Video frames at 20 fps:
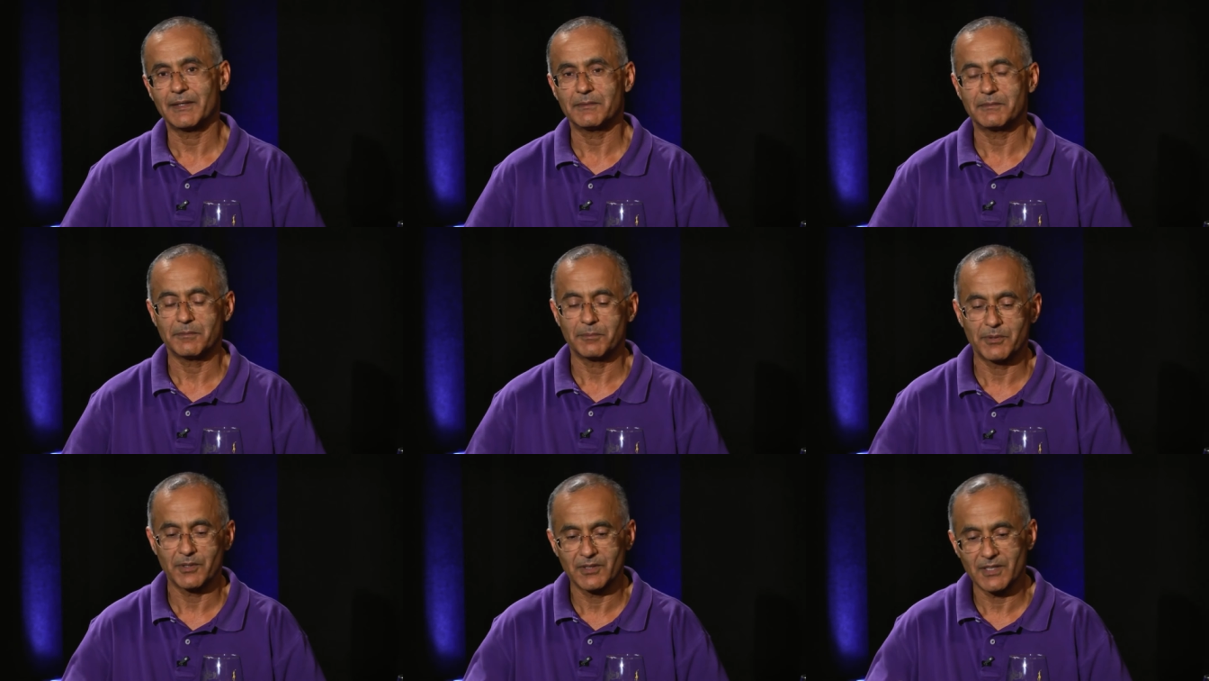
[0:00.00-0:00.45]

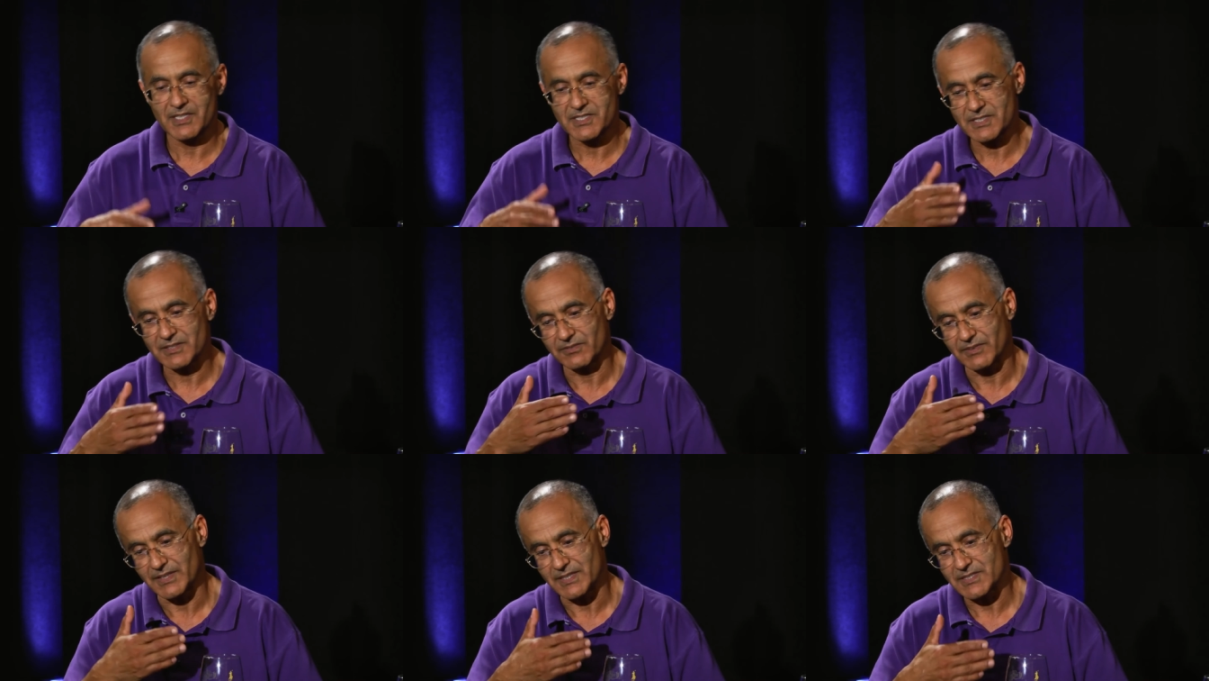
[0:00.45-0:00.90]
and
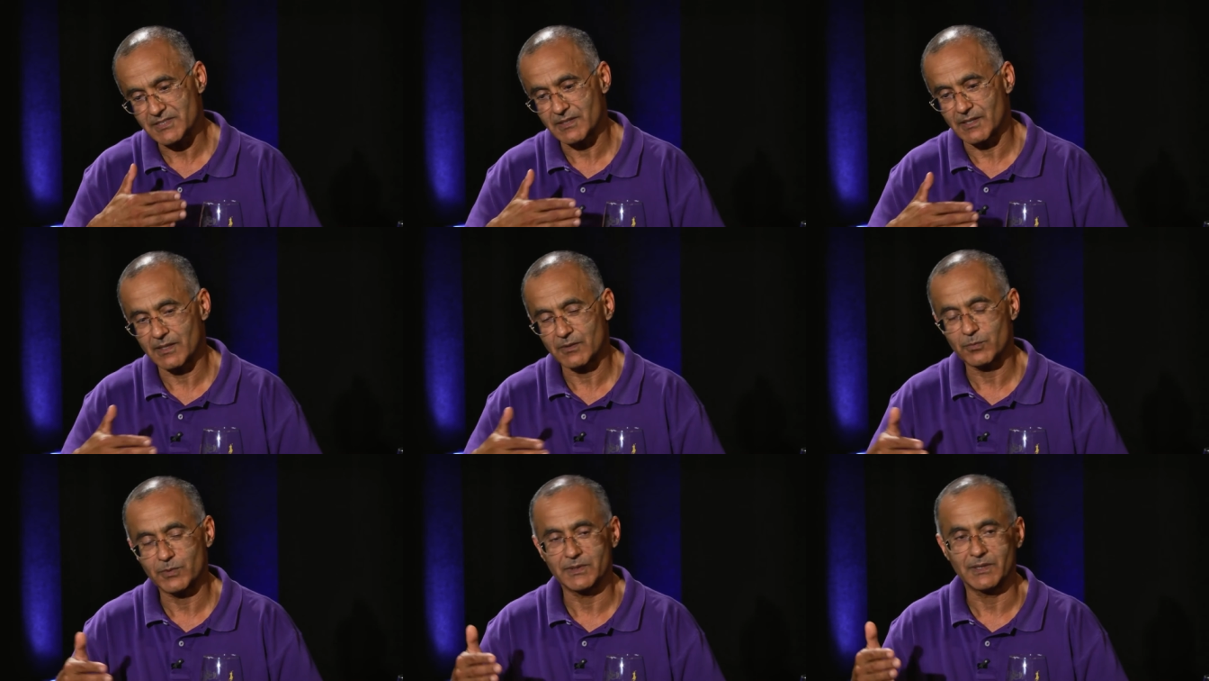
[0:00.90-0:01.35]
progressively
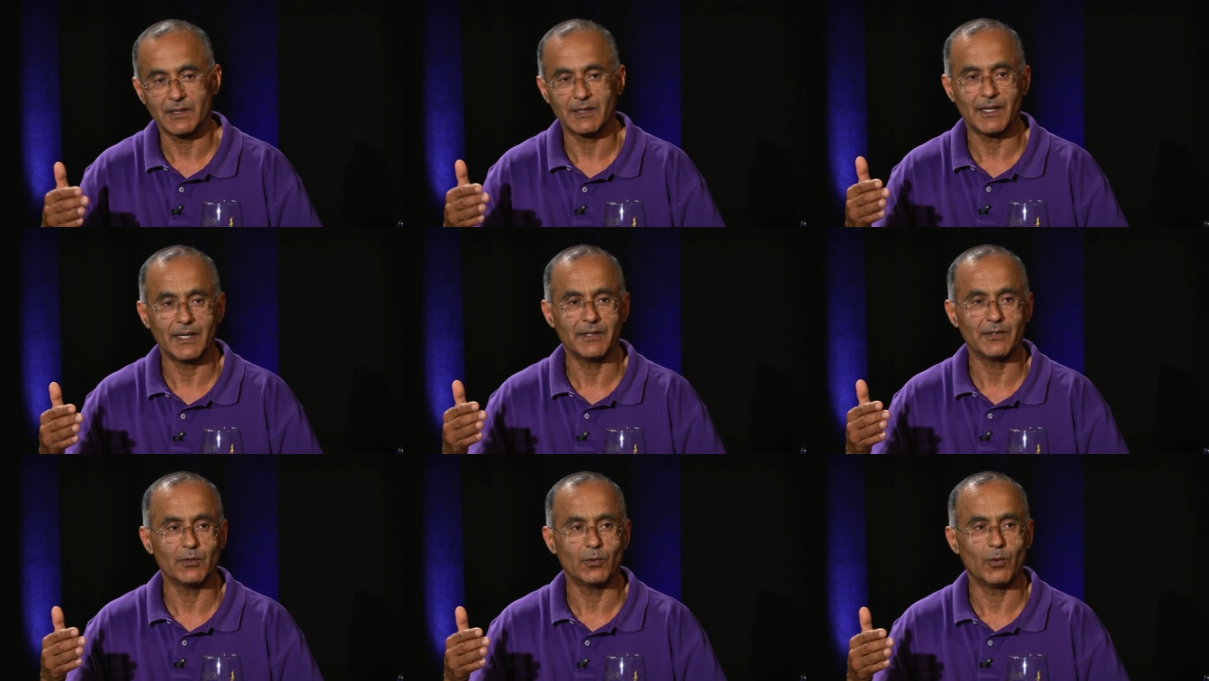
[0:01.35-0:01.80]
start with the
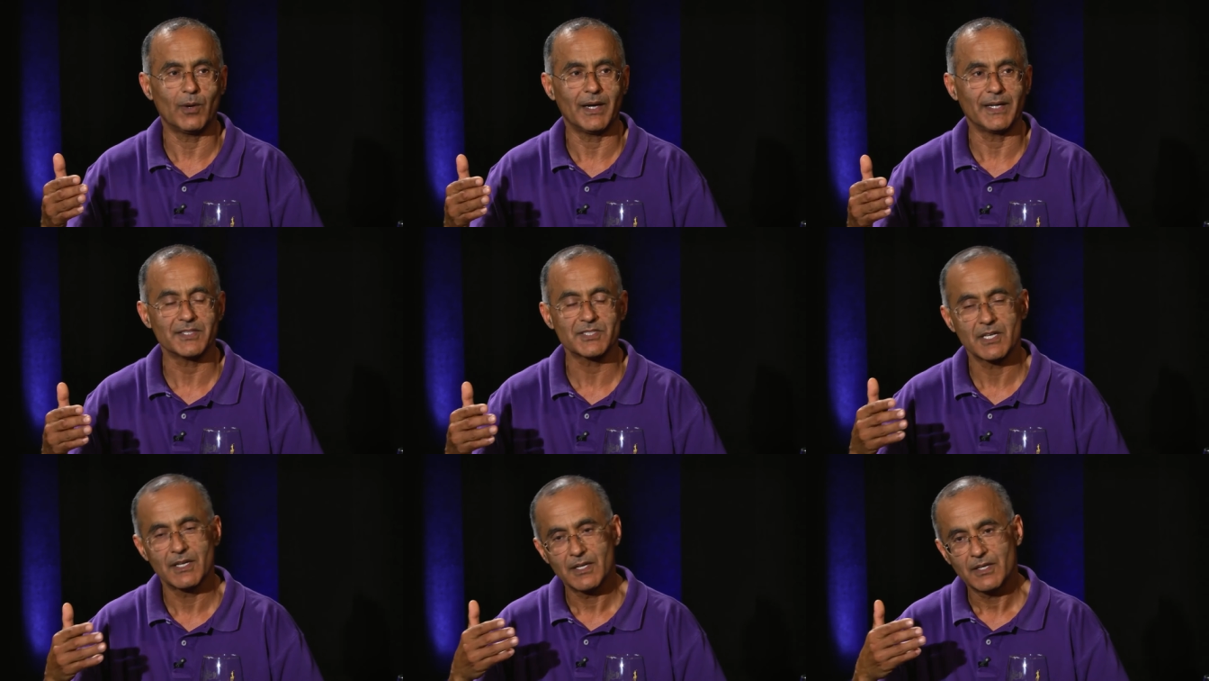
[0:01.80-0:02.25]
lighter
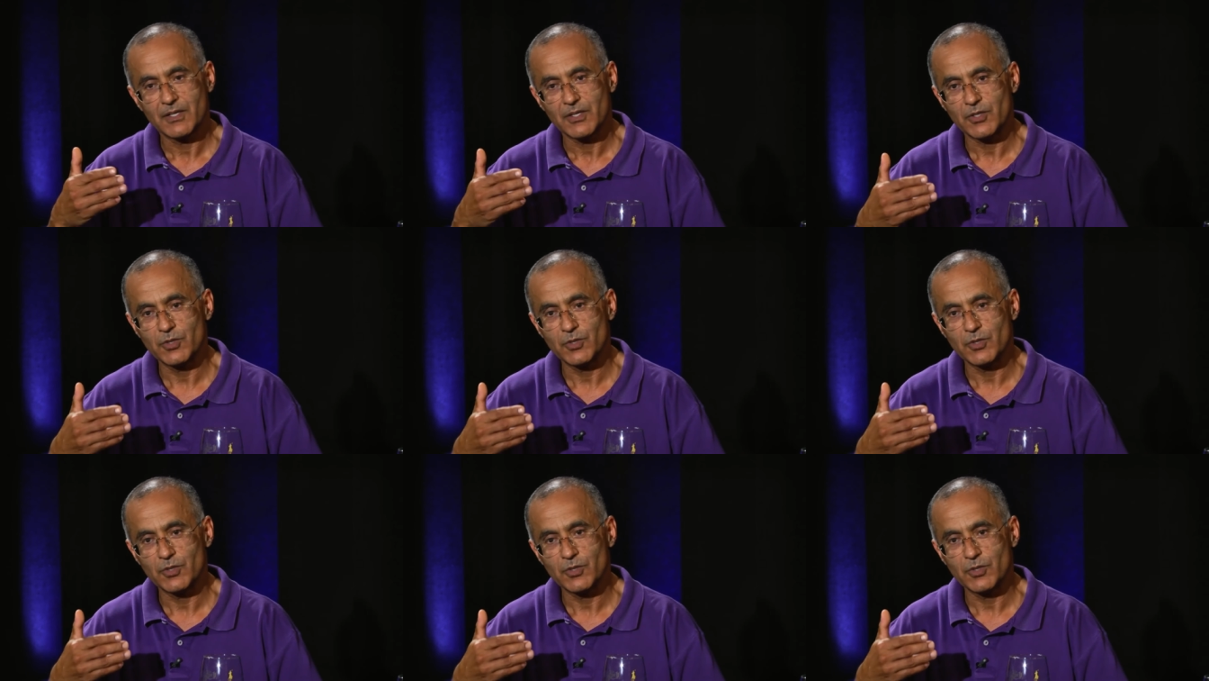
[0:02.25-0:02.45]
whites.